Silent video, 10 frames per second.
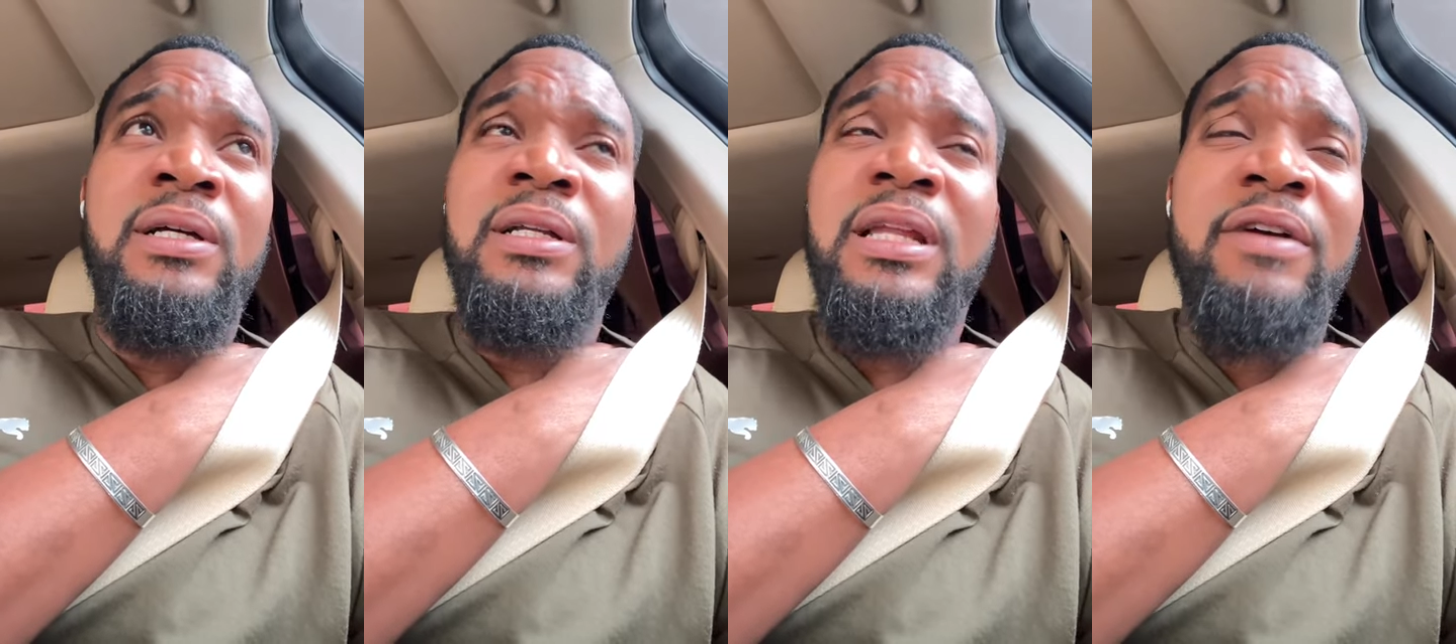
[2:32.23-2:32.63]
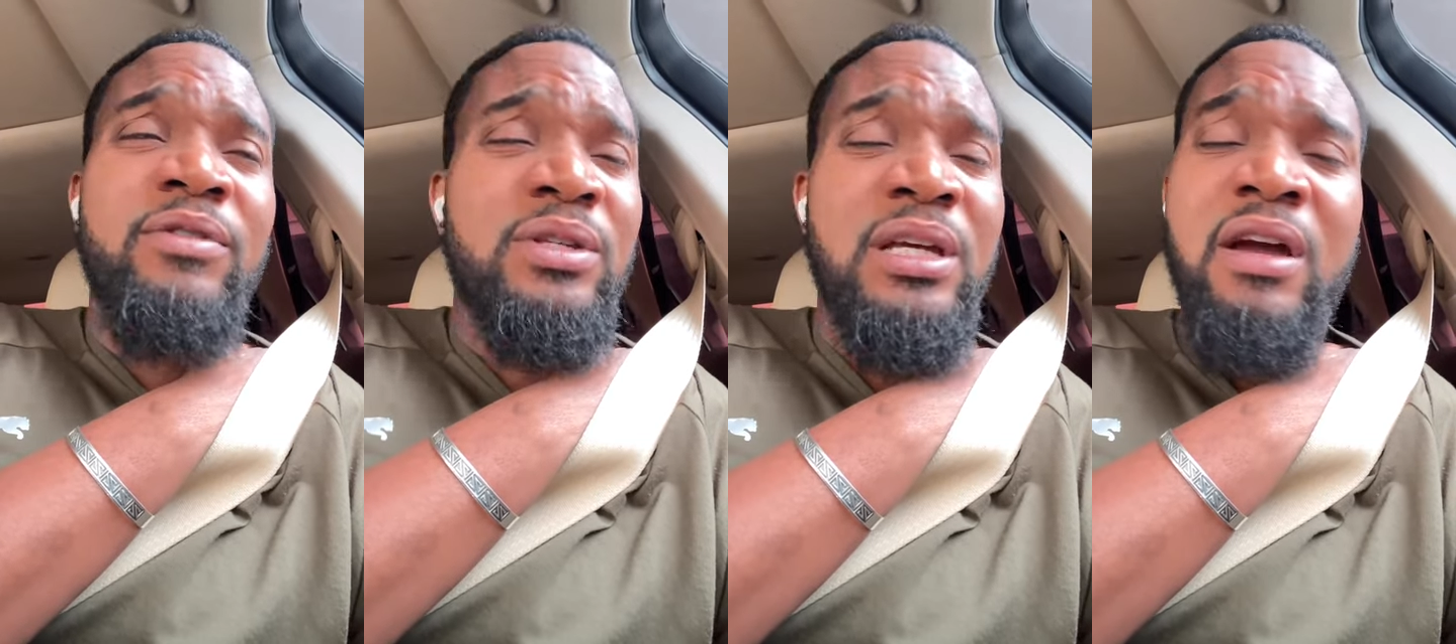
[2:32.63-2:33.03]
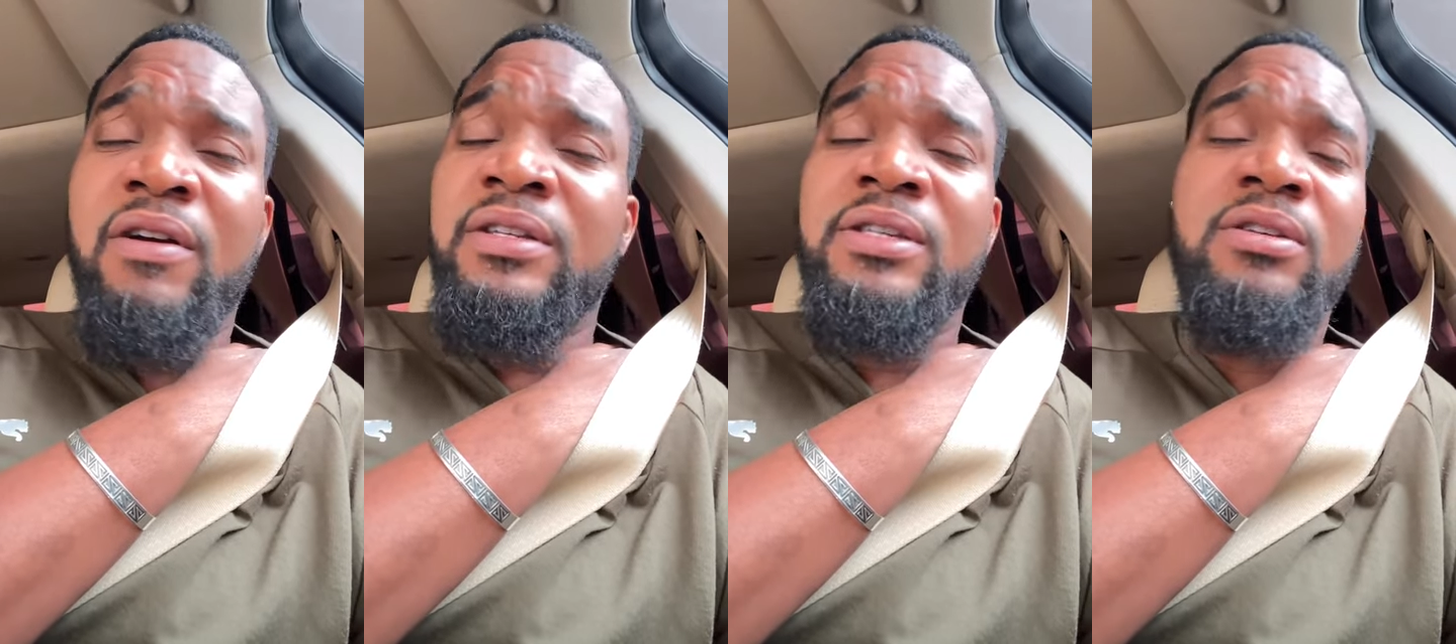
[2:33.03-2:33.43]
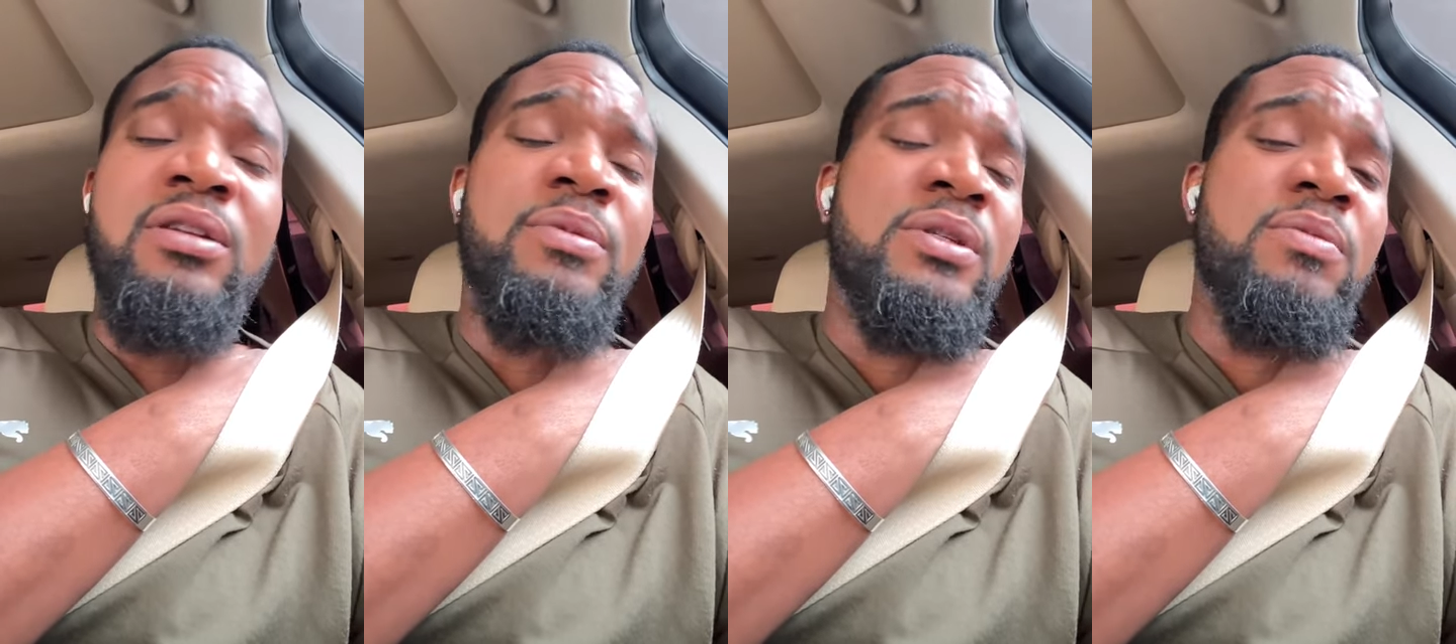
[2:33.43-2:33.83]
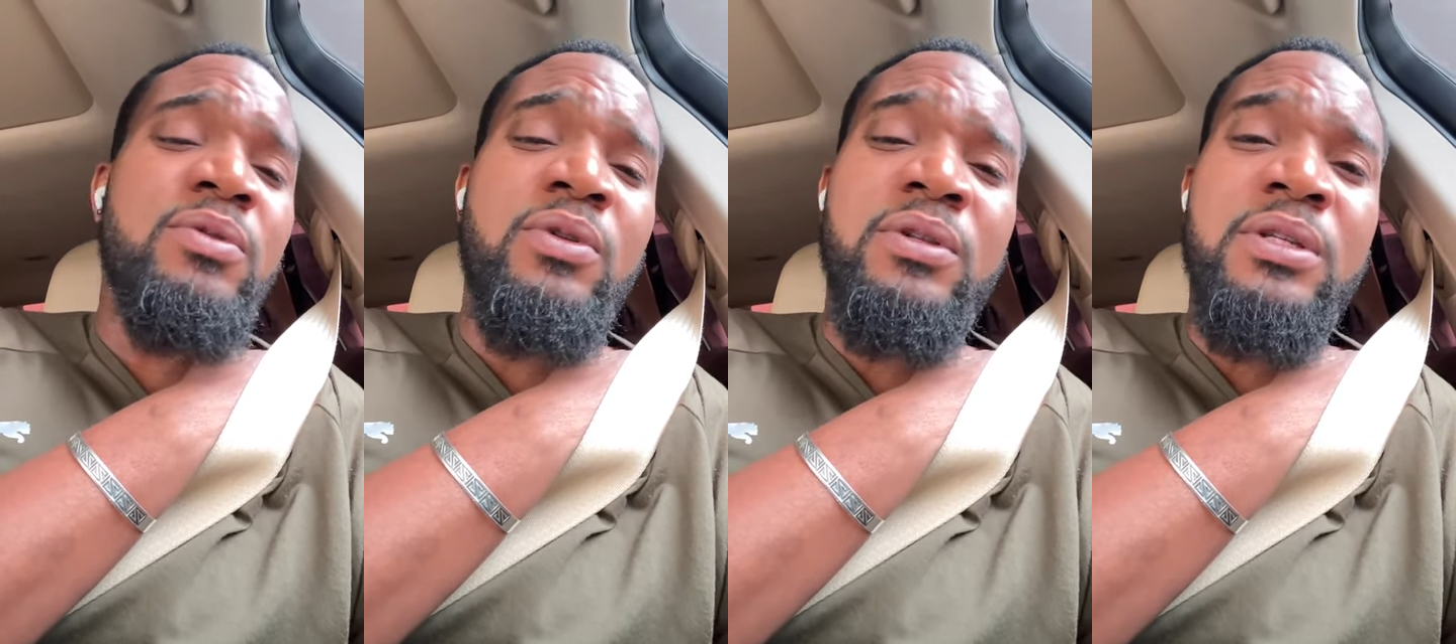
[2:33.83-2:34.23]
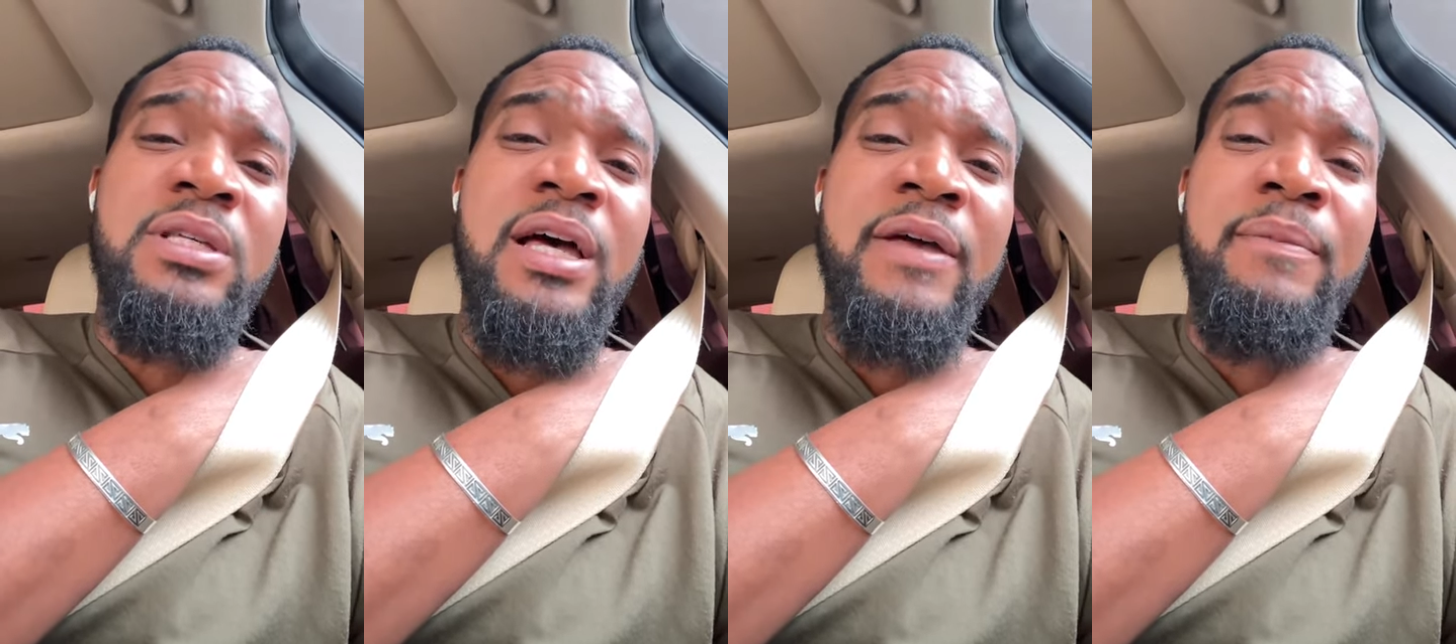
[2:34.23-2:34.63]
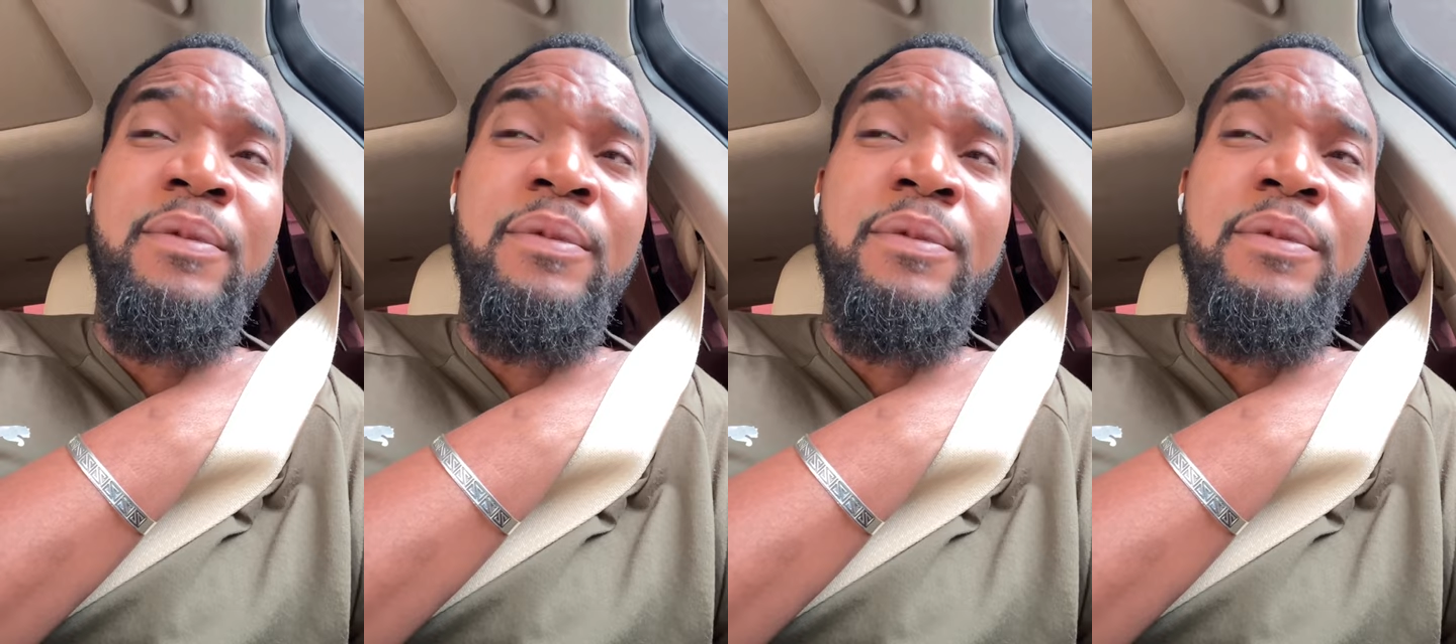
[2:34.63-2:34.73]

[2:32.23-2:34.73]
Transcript: Life doesn't guarantee it's going to be smooth all the time,